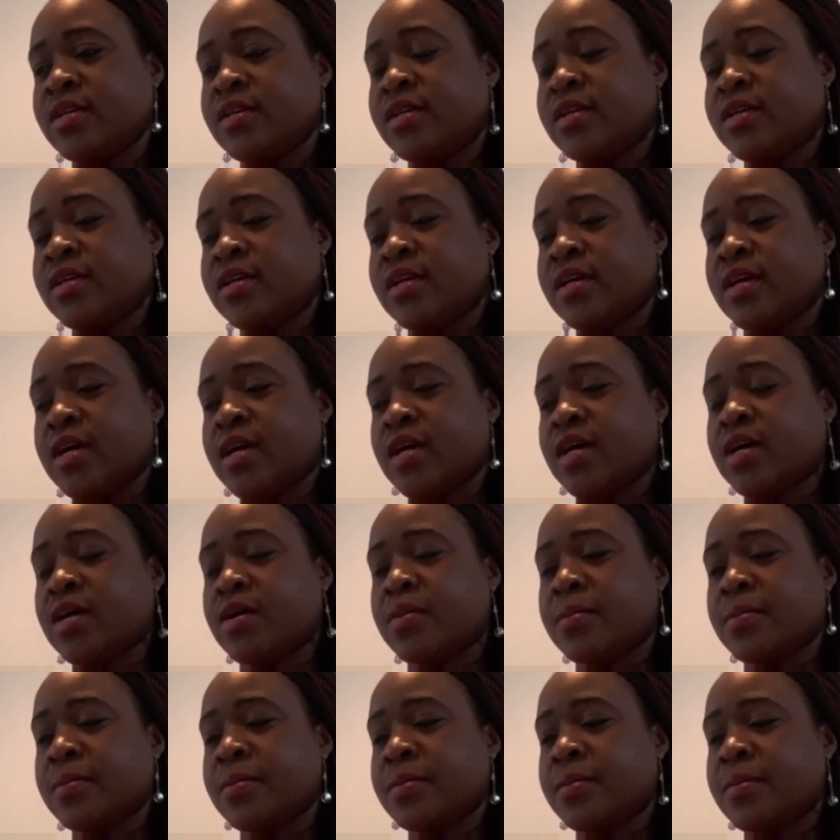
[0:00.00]
um,
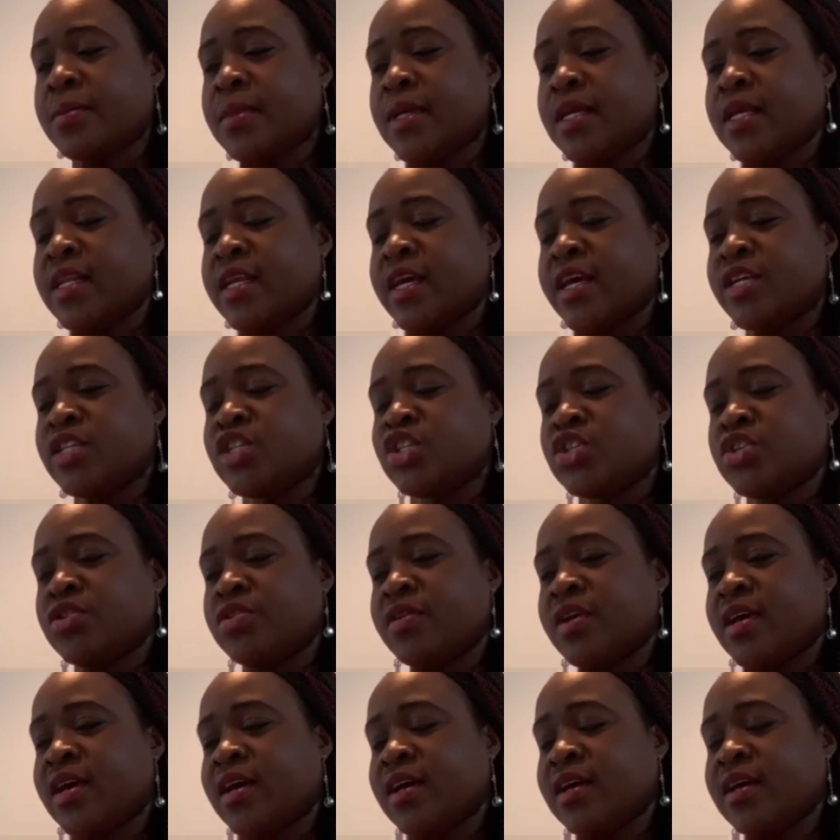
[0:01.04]
in
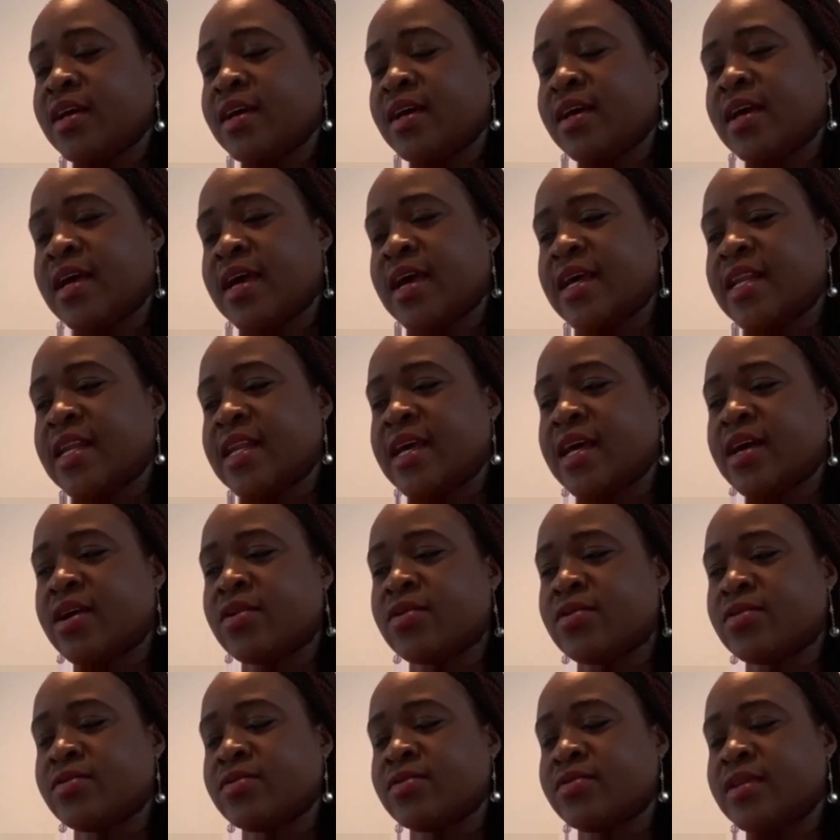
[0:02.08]
Nigeria and now
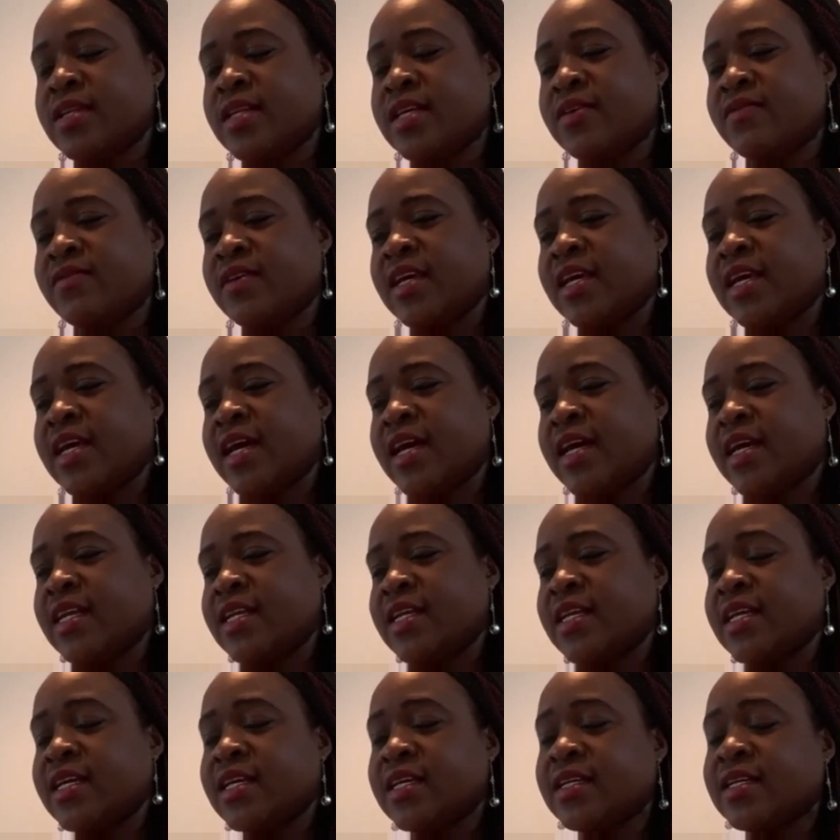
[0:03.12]
live in
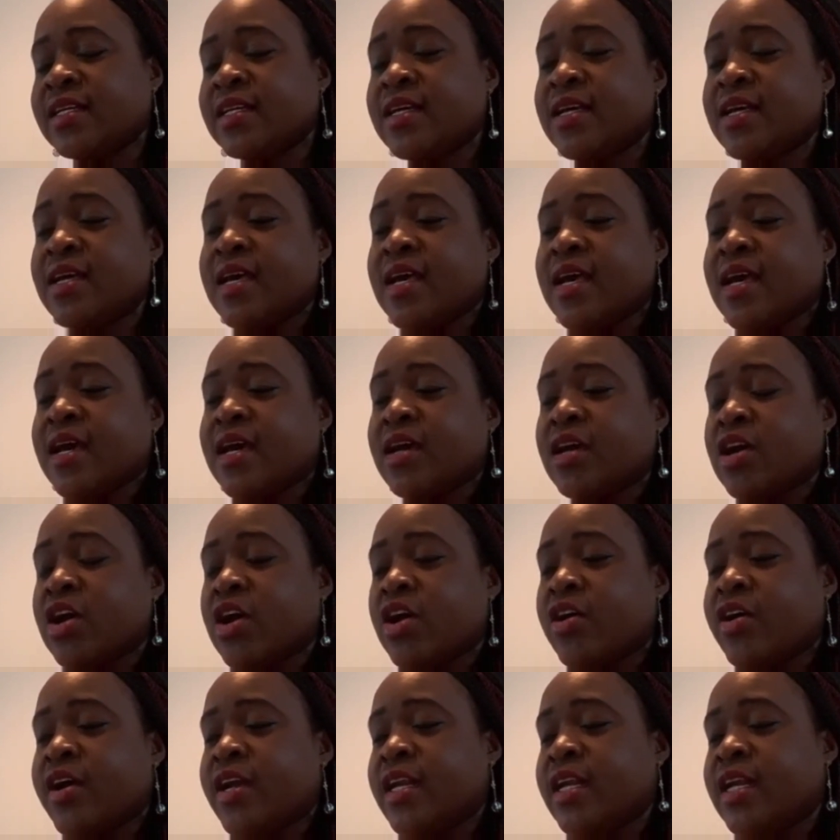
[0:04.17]
Canada. I'm
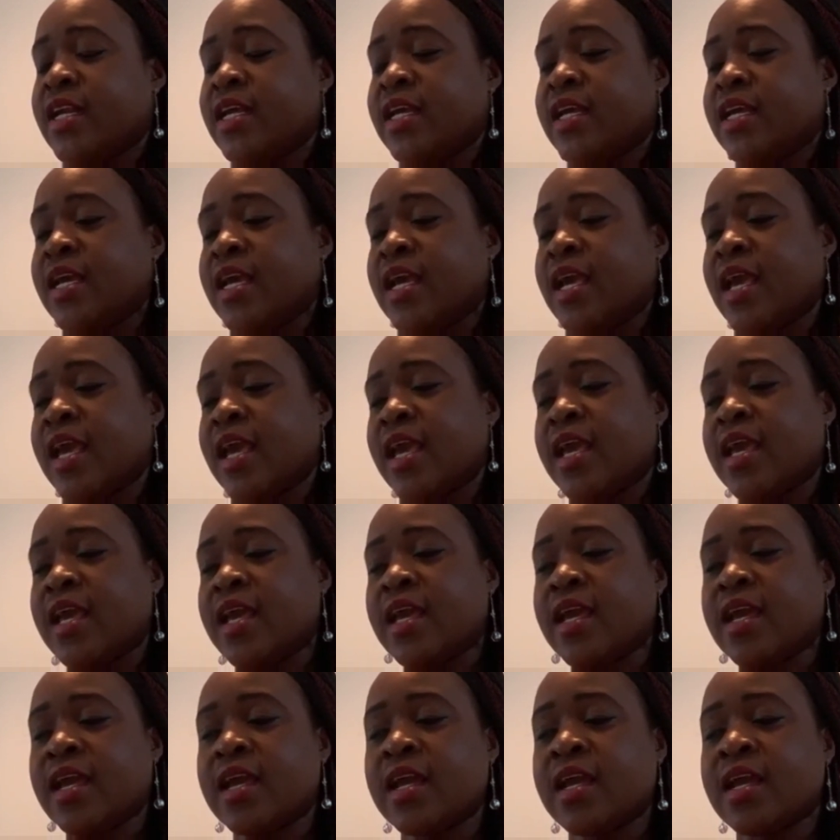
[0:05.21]
currently
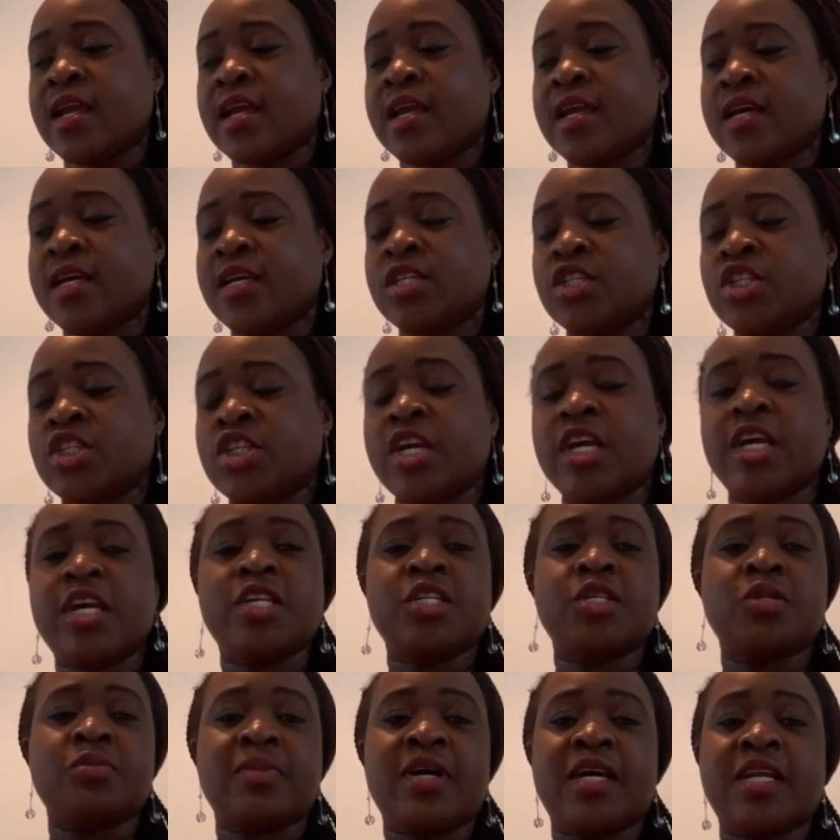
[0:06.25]
a
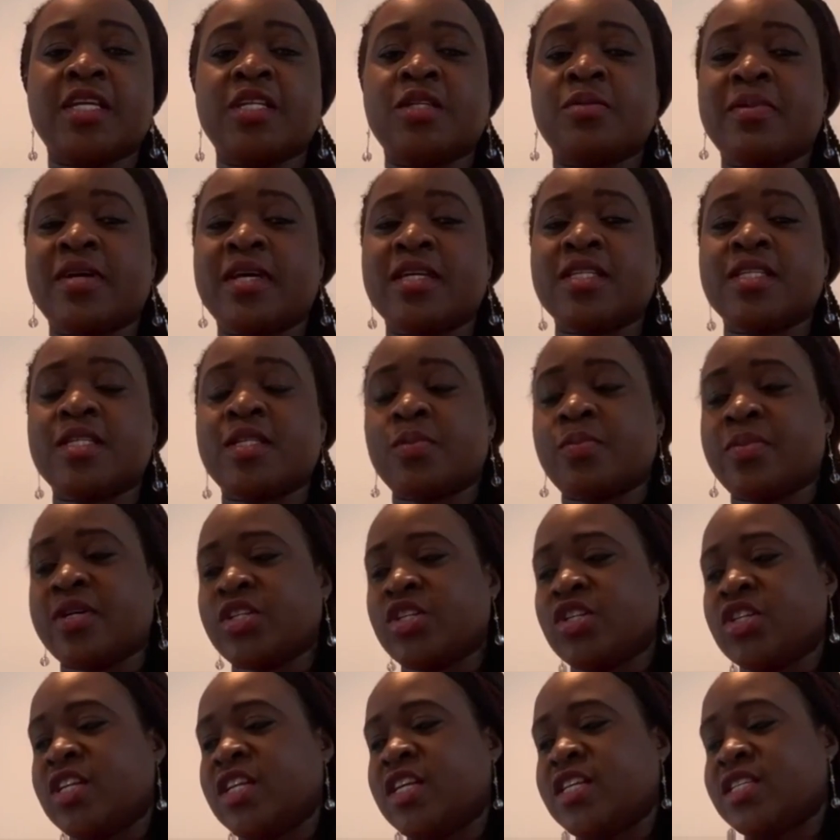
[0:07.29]
change management
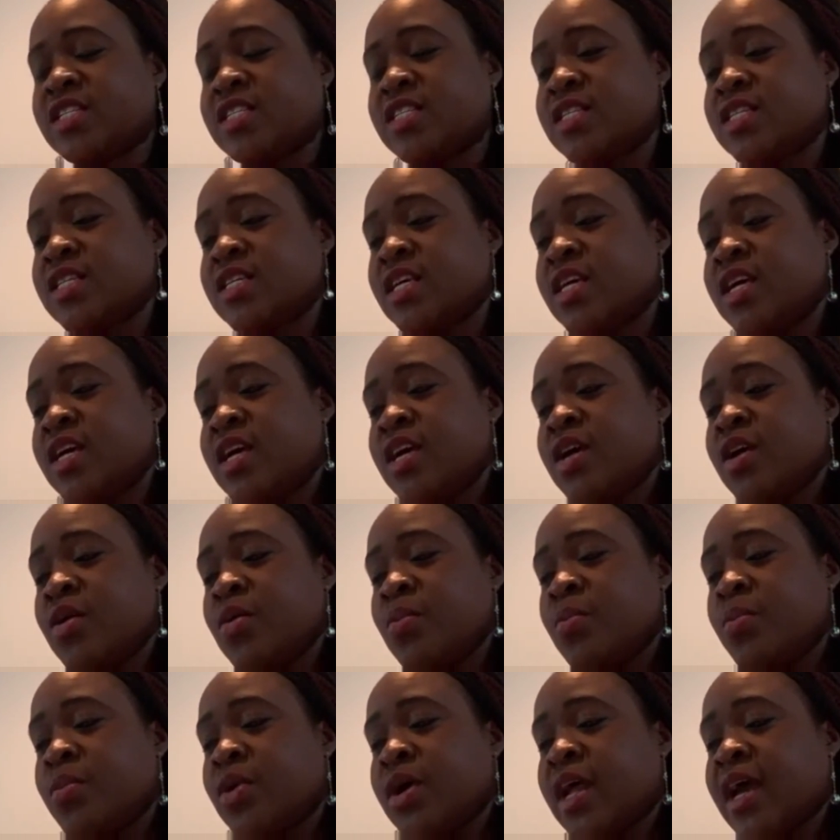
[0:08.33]
specialist
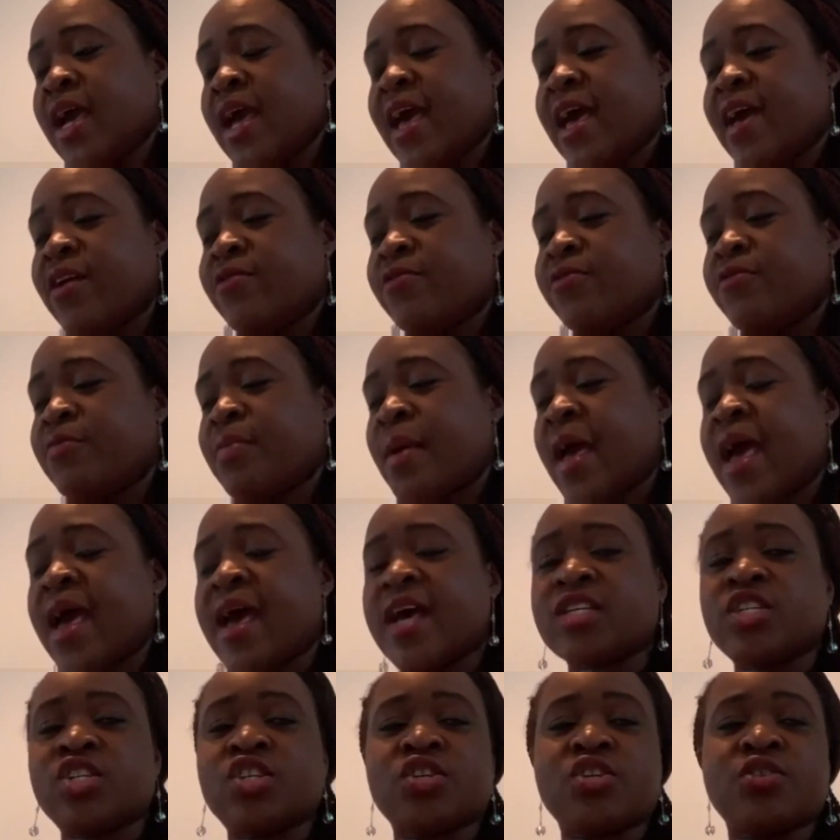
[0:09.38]
but I have
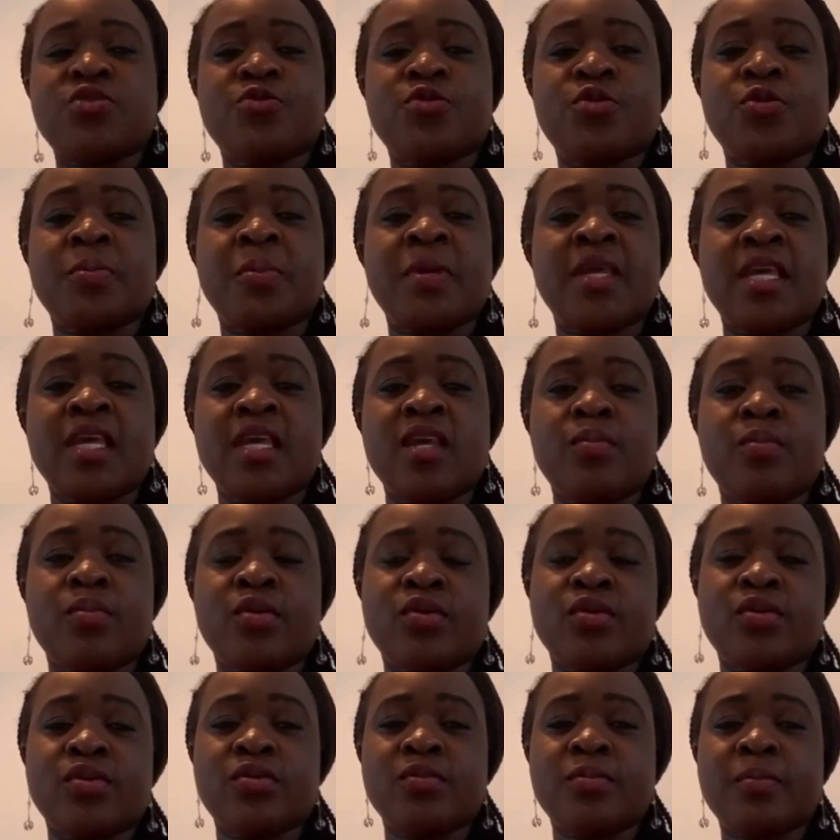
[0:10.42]
passion for
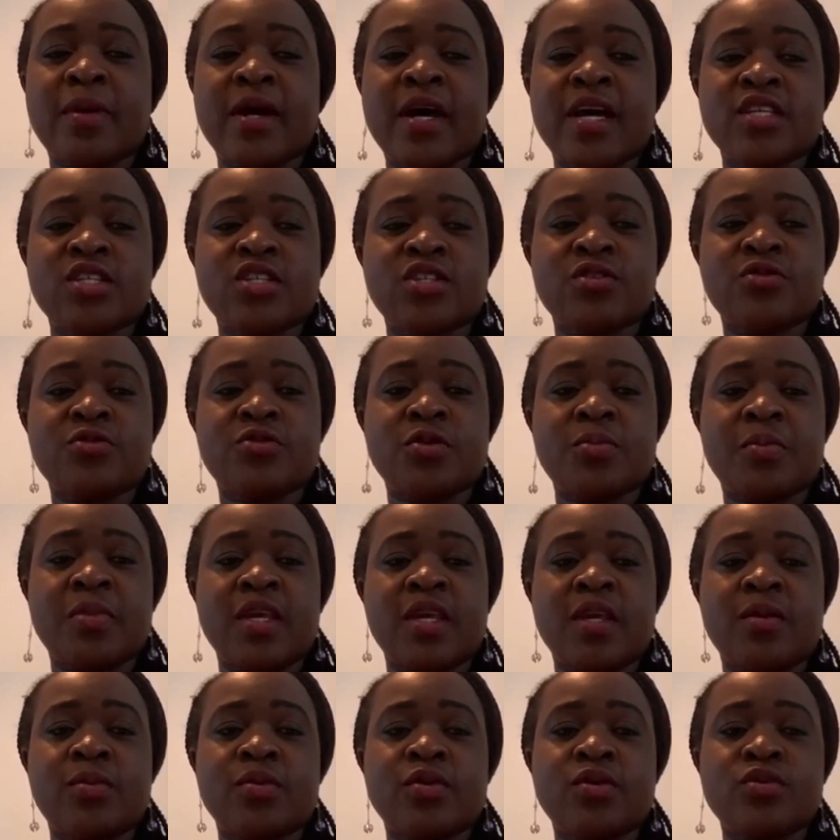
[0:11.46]
people, passion for
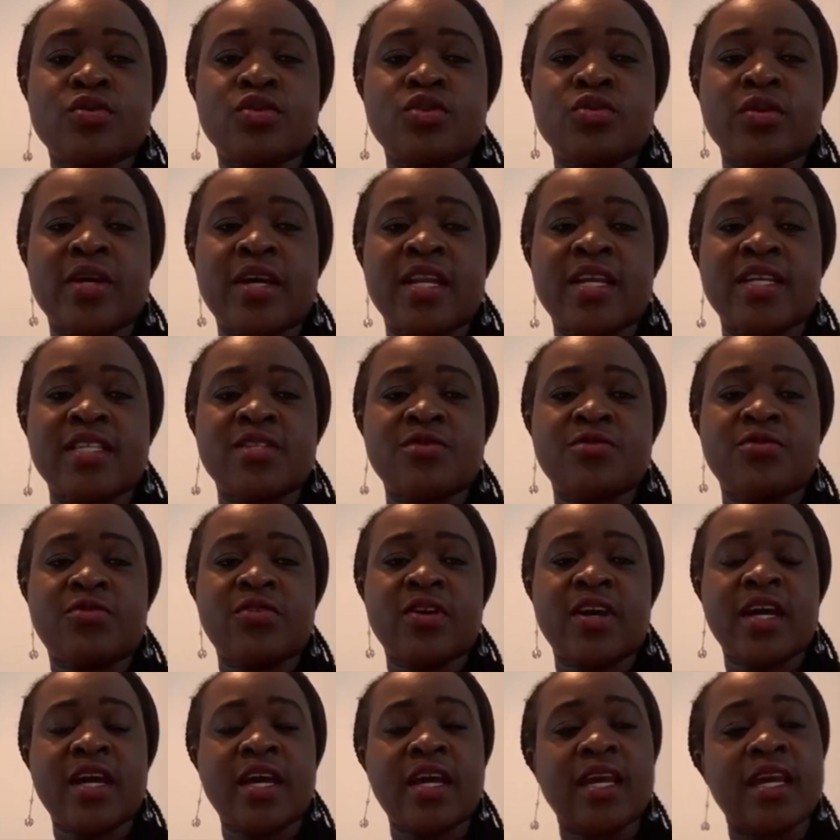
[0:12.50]
people to
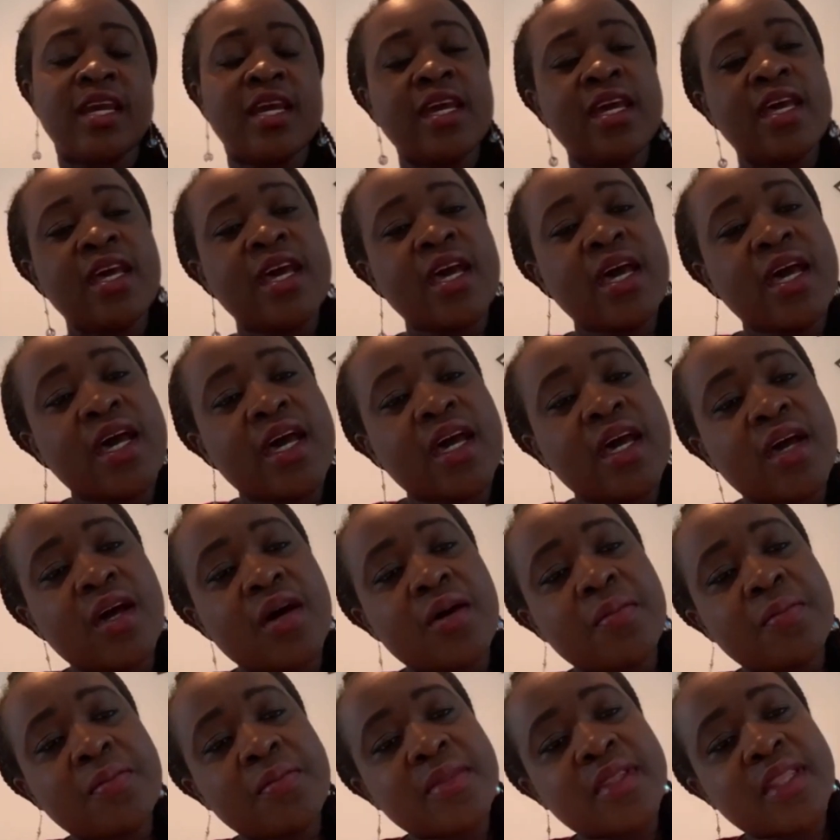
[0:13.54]
identify
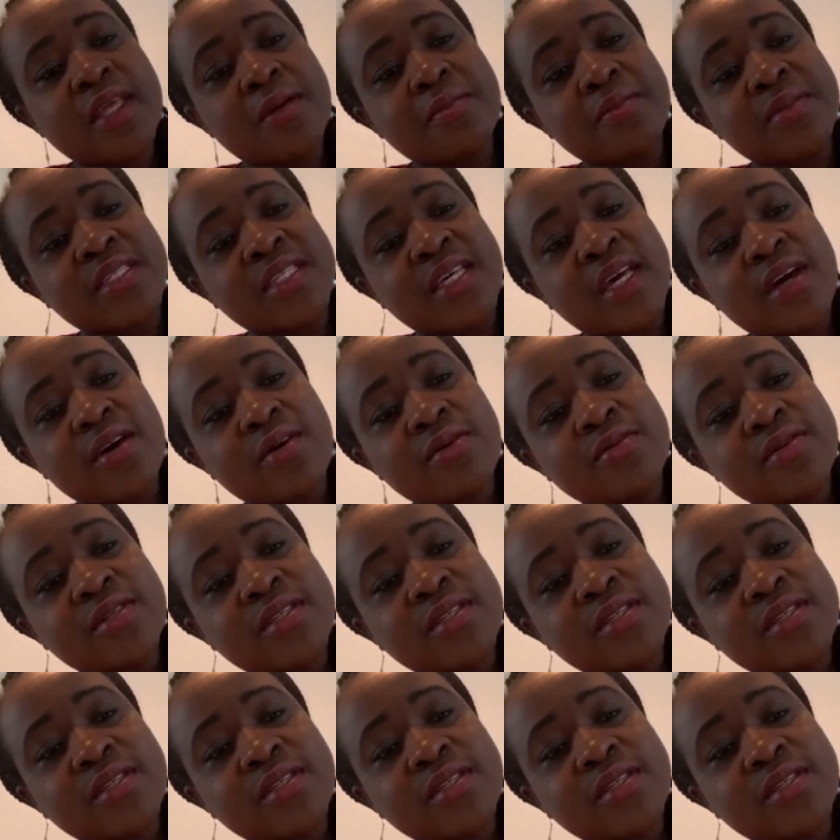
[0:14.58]
um, themselves